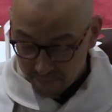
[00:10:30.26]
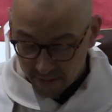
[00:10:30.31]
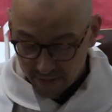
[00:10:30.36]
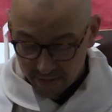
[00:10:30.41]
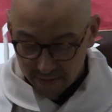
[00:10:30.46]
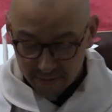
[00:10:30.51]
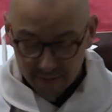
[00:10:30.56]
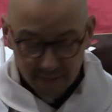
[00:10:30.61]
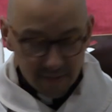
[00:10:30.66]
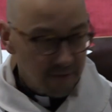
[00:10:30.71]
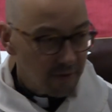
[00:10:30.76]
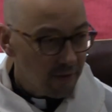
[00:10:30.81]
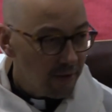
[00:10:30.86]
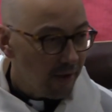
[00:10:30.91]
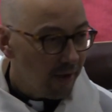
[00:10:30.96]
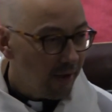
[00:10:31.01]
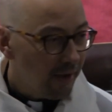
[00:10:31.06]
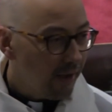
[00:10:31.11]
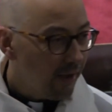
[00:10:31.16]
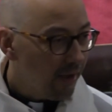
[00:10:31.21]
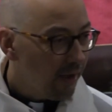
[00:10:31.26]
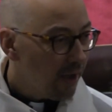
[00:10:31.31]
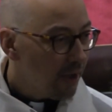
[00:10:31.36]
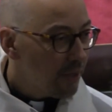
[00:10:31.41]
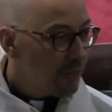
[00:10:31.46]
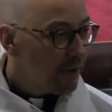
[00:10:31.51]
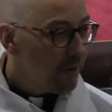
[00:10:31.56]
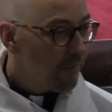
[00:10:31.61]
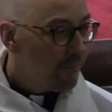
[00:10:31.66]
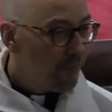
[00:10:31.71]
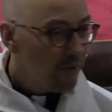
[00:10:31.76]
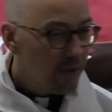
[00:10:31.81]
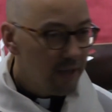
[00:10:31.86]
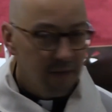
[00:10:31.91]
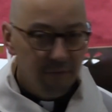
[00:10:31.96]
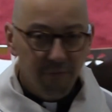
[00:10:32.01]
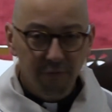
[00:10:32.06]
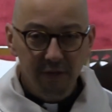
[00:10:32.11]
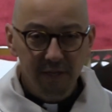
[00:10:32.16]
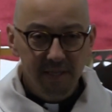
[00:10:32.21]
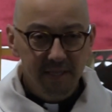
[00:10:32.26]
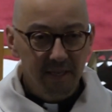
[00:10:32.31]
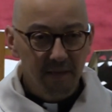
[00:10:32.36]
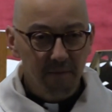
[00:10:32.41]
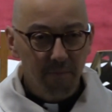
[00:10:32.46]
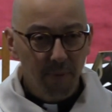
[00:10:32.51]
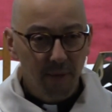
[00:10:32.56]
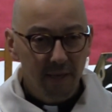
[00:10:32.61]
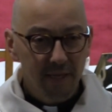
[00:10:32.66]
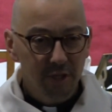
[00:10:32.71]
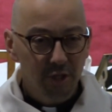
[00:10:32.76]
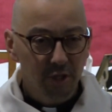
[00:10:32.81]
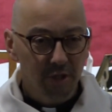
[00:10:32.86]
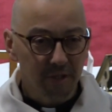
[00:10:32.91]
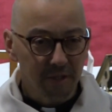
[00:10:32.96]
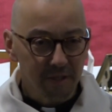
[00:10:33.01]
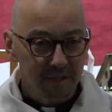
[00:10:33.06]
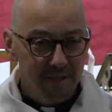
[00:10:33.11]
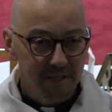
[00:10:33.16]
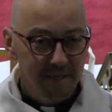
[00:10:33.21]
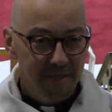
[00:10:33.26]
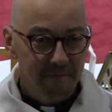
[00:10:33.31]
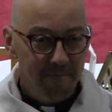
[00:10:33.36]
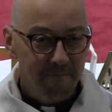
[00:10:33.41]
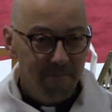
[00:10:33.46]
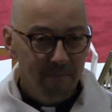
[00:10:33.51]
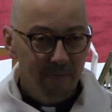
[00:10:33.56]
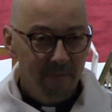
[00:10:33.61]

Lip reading: is, I think, forgiveness and patience.